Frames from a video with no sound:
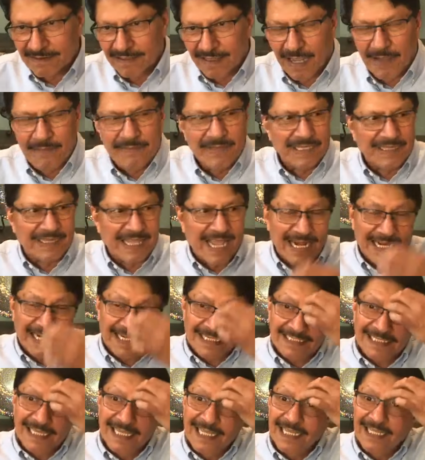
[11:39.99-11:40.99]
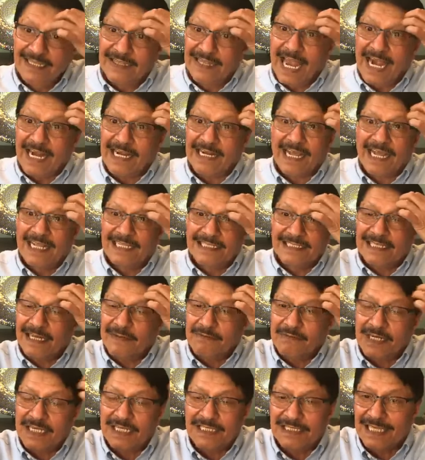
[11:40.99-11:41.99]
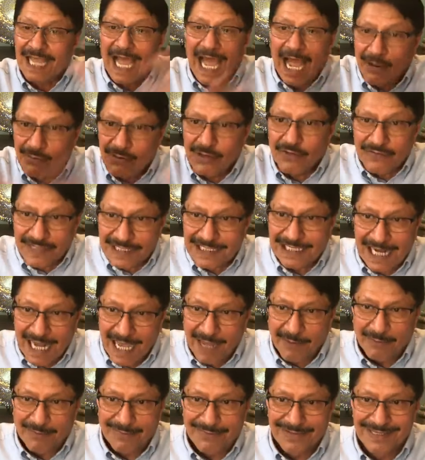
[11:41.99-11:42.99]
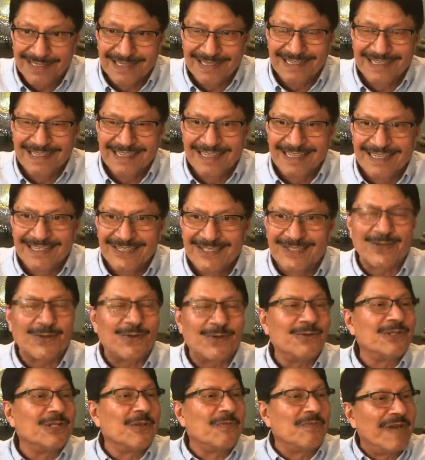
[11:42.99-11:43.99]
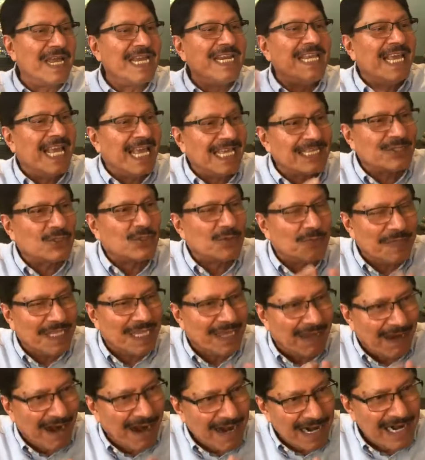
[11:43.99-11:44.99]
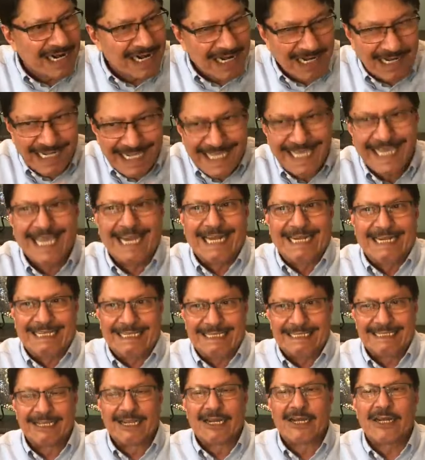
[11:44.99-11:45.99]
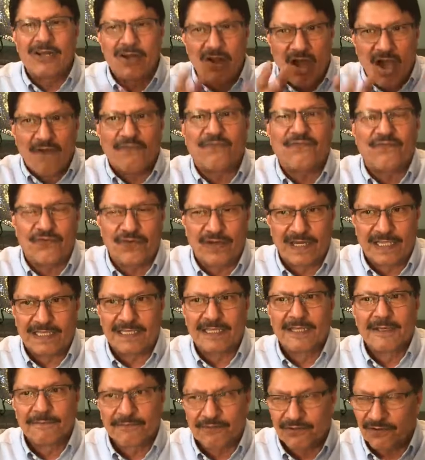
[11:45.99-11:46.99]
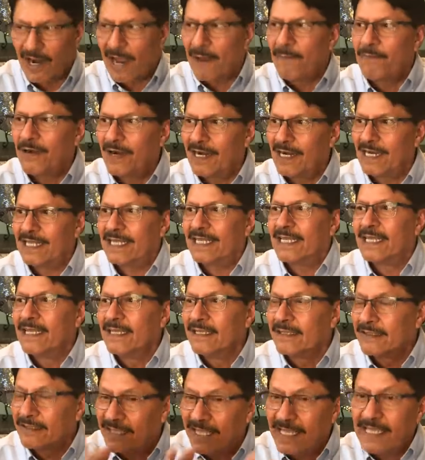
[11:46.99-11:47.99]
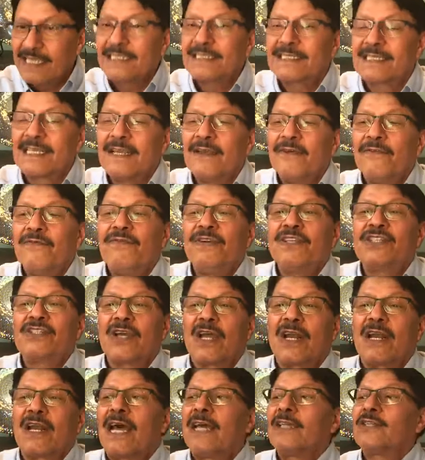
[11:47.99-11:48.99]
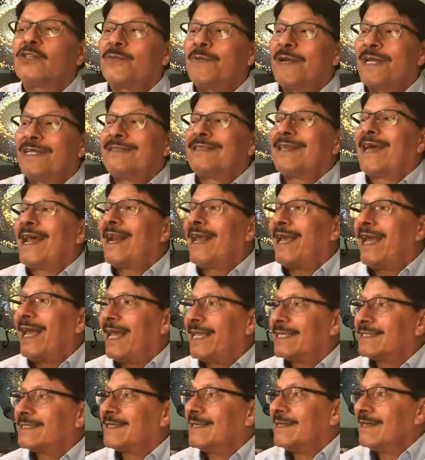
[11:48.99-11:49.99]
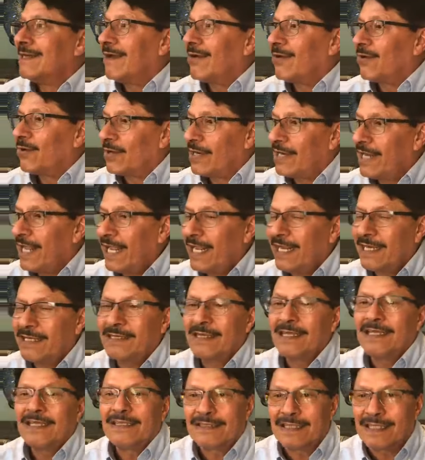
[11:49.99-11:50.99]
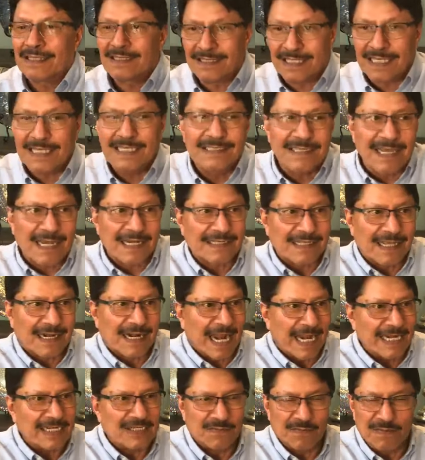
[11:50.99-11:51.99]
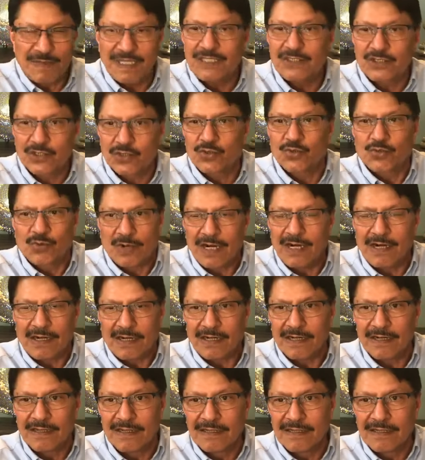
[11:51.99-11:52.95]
I mean, that concept is out of Islam. So the money has to be earned legally, lawfully, properly, things which Allah subhanahu wa ta'ala has ordained that these are the right means to earn.